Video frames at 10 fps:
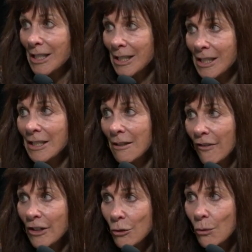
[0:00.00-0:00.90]
as
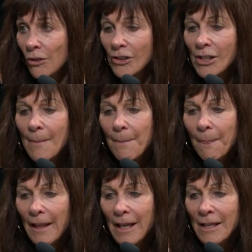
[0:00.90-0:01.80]
individuals
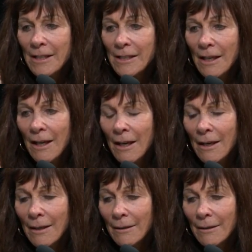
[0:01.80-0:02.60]
is uh,